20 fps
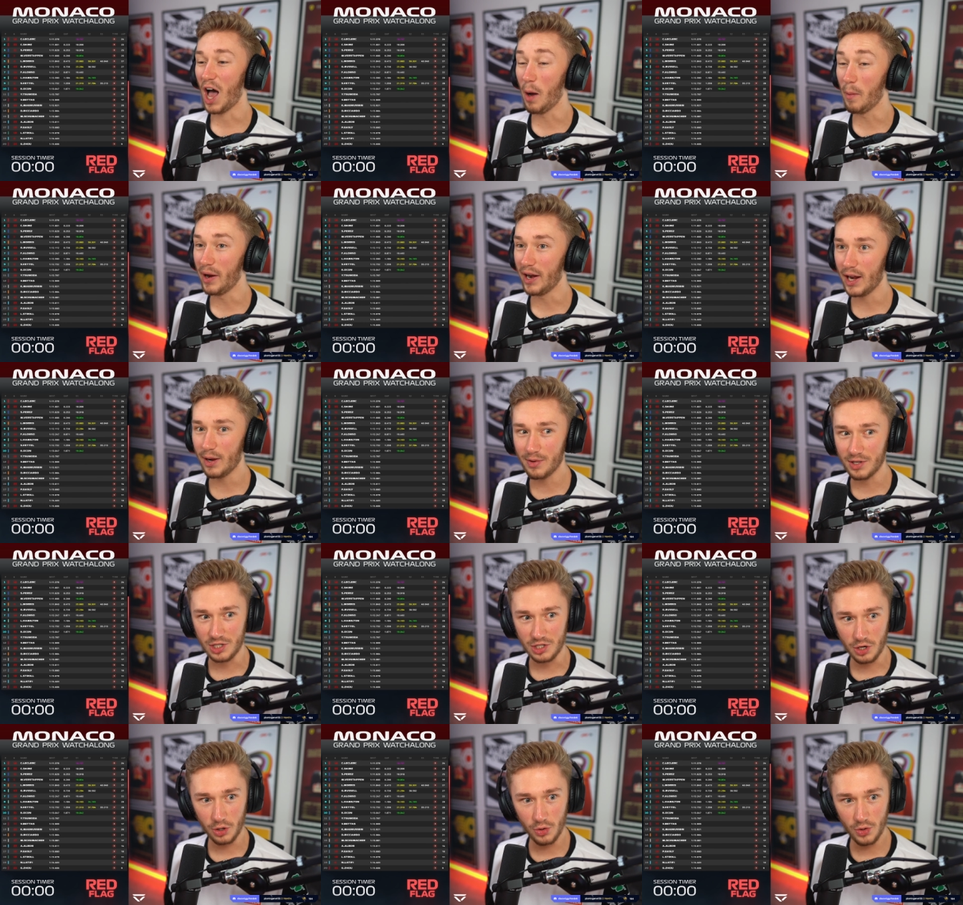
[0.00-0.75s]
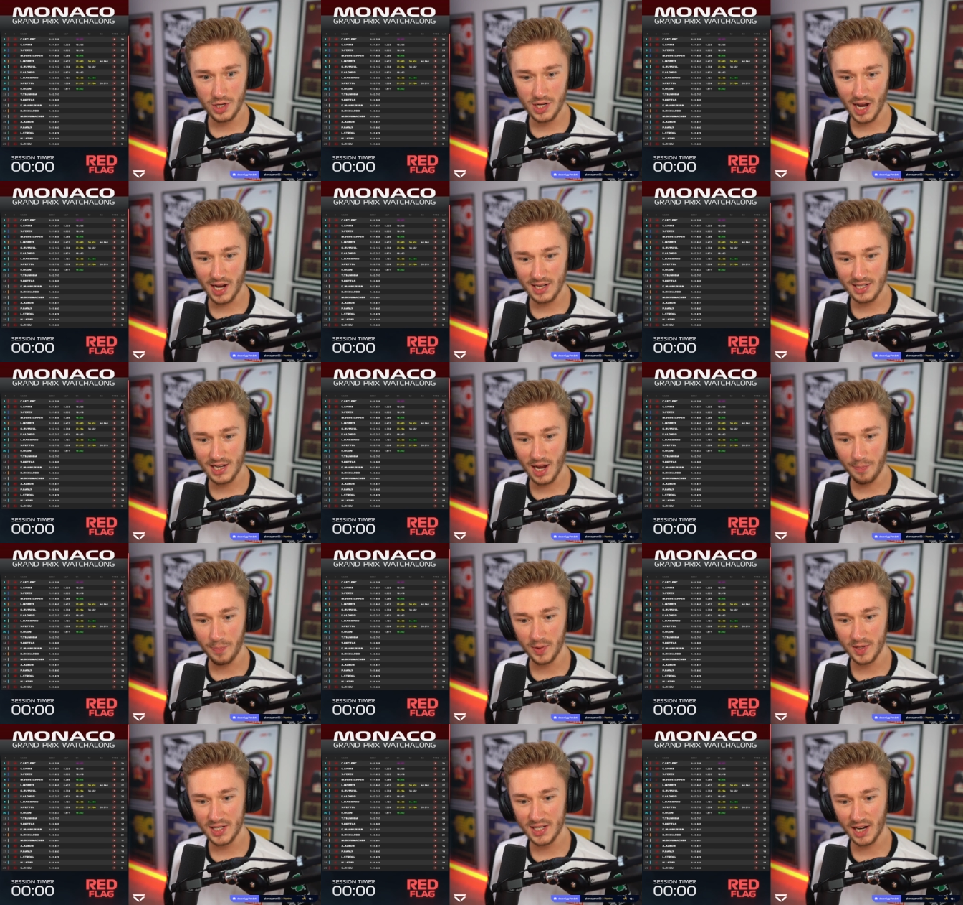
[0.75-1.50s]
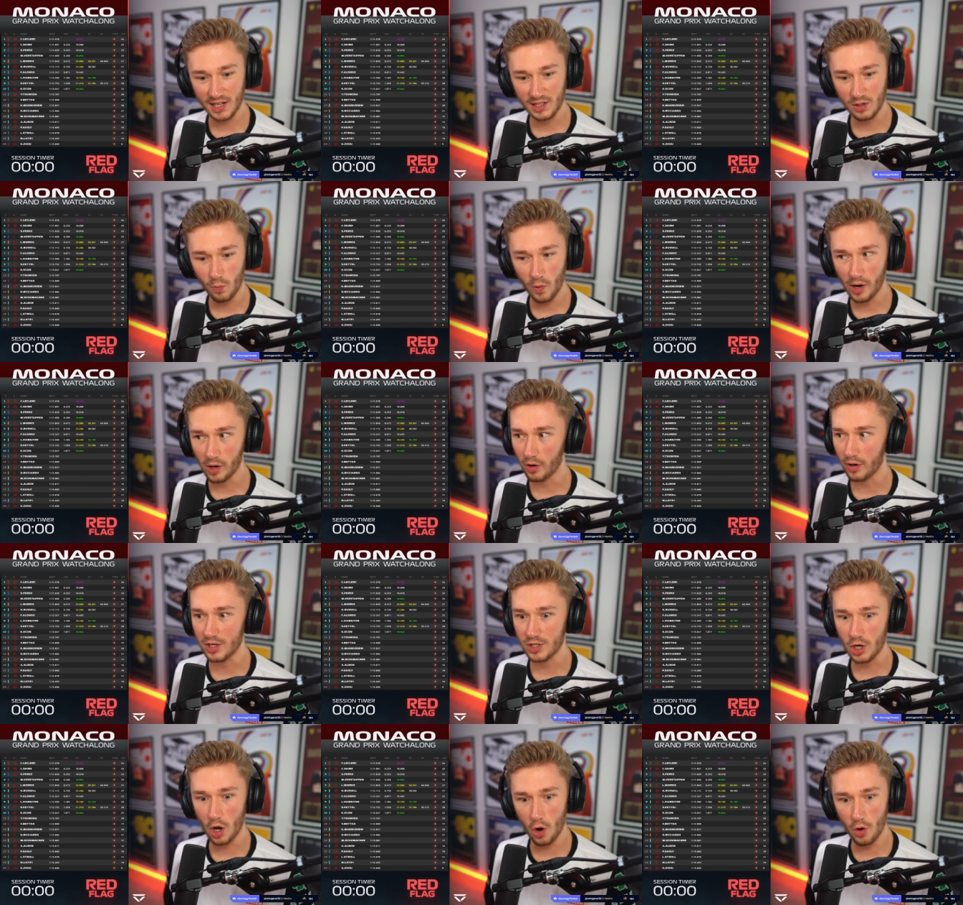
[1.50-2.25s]
I mean, he was two tenths up in sector one
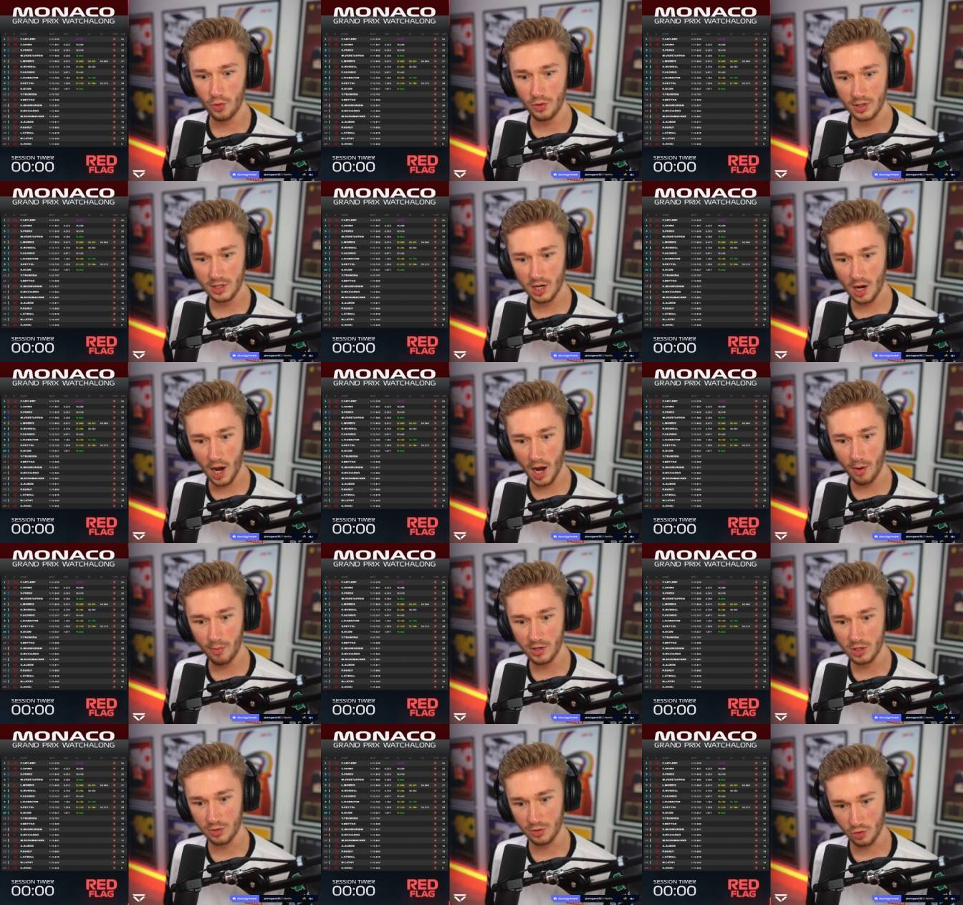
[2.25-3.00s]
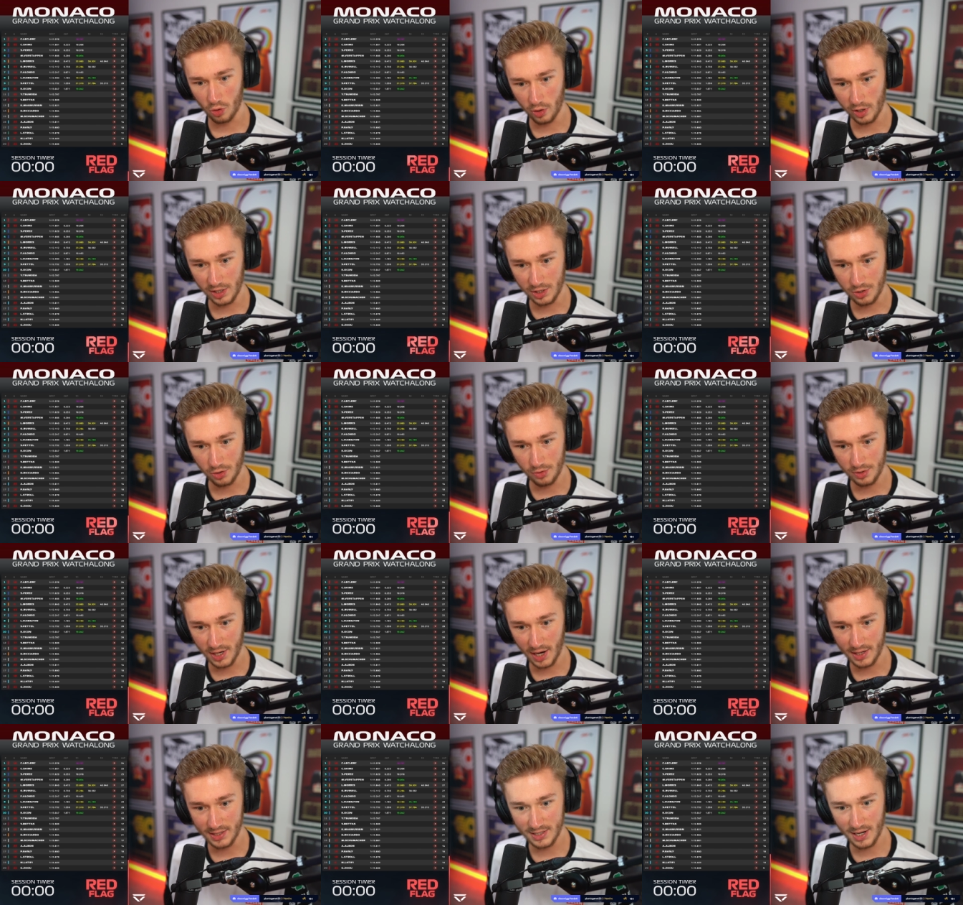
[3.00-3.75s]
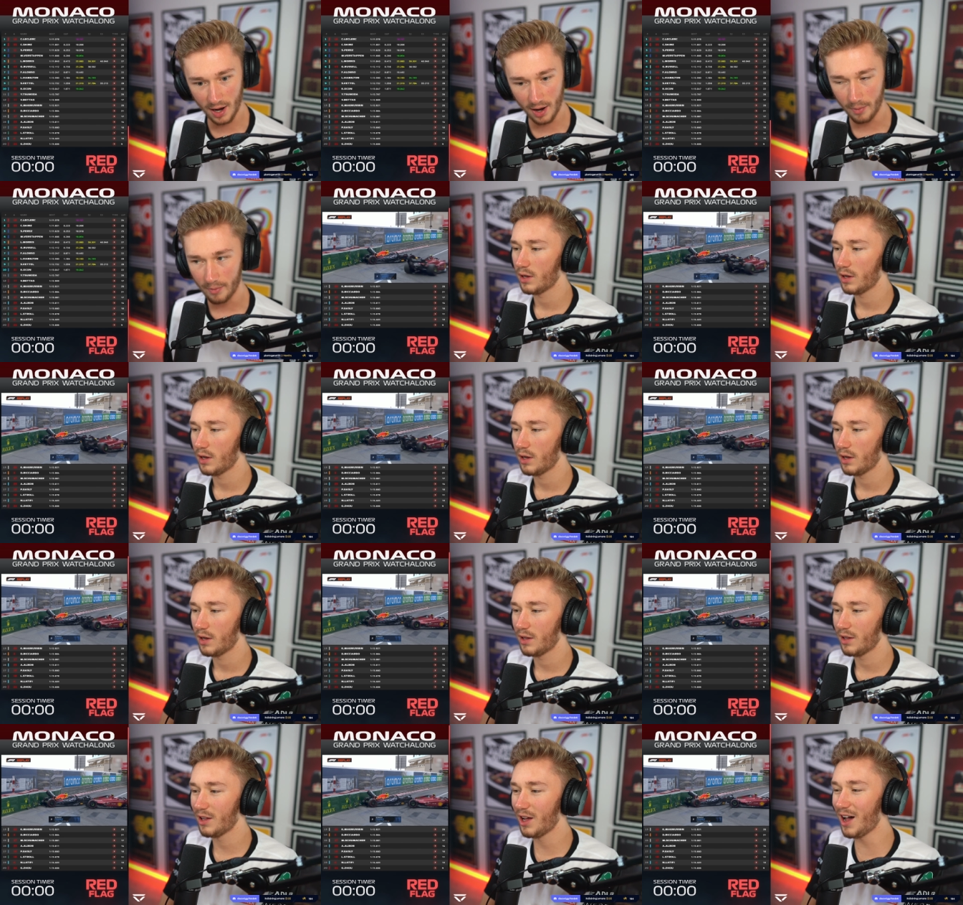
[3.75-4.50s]
on his own time, which was already two tenths up.
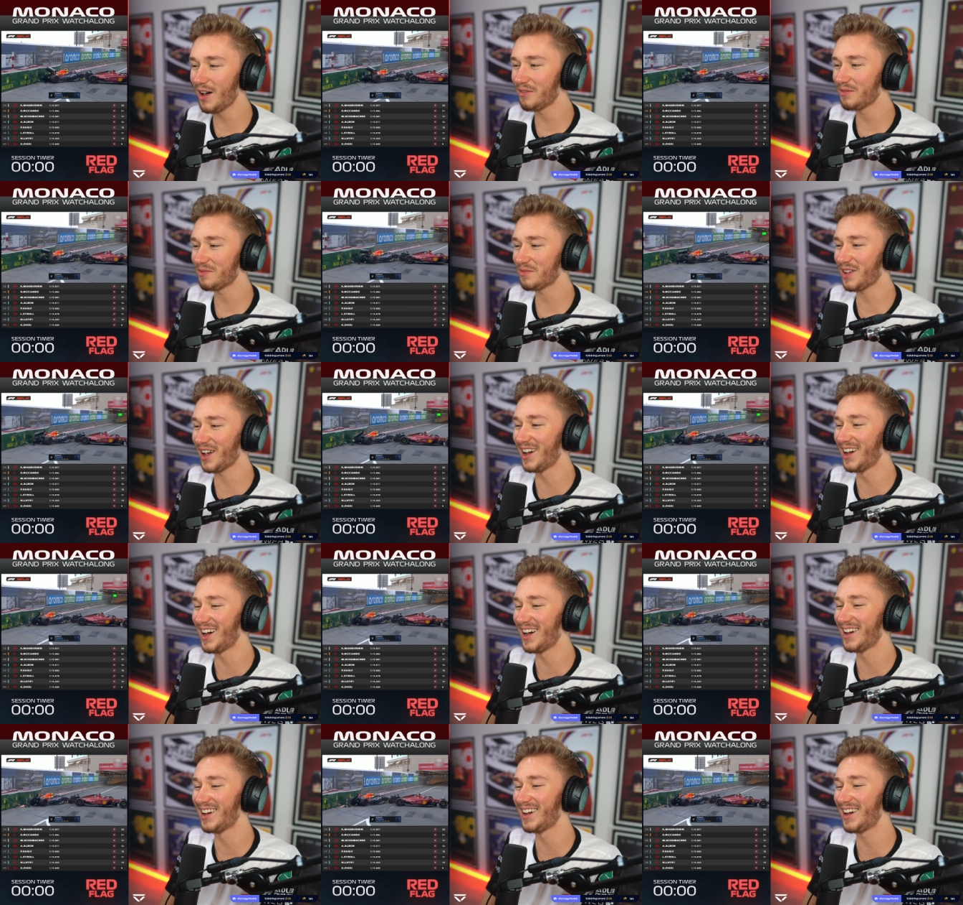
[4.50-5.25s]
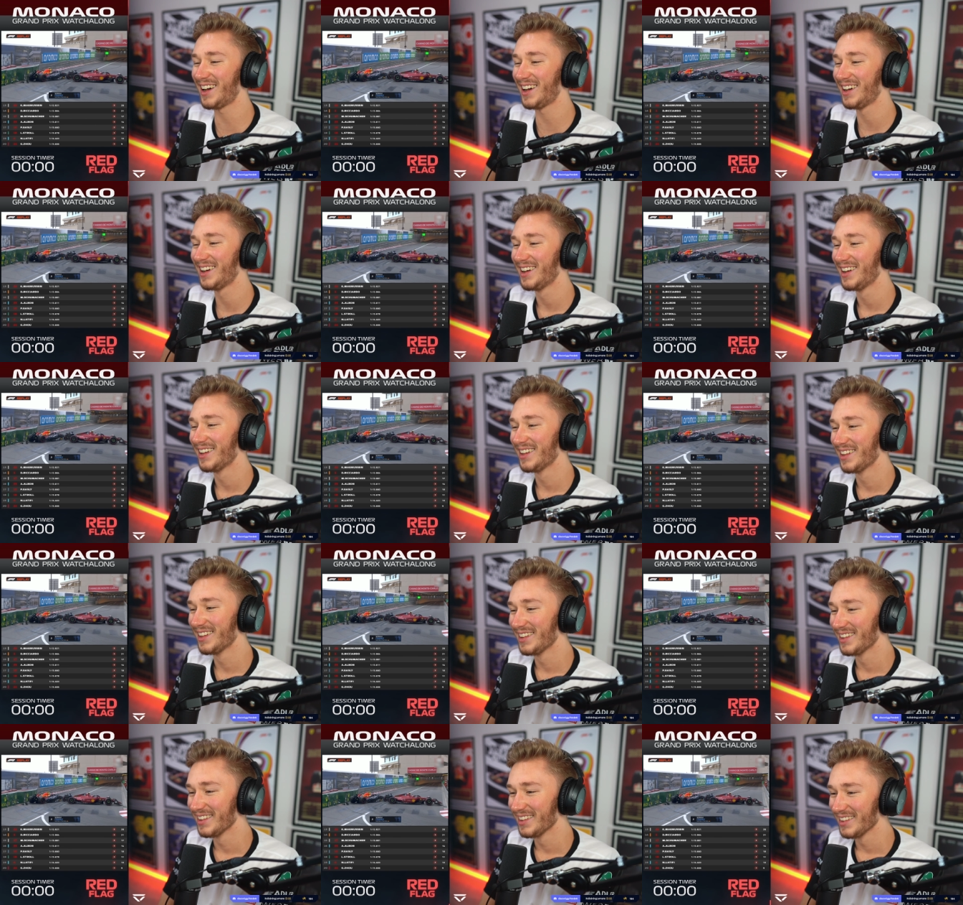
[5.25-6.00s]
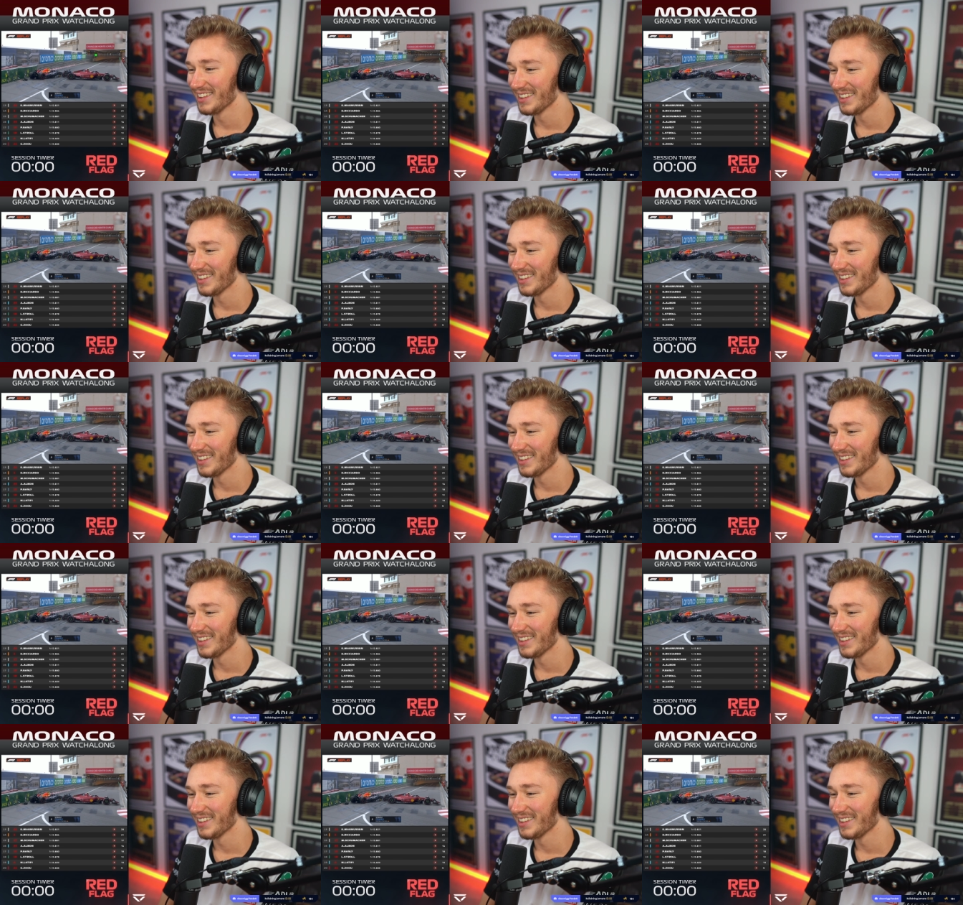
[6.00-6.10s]
Oh.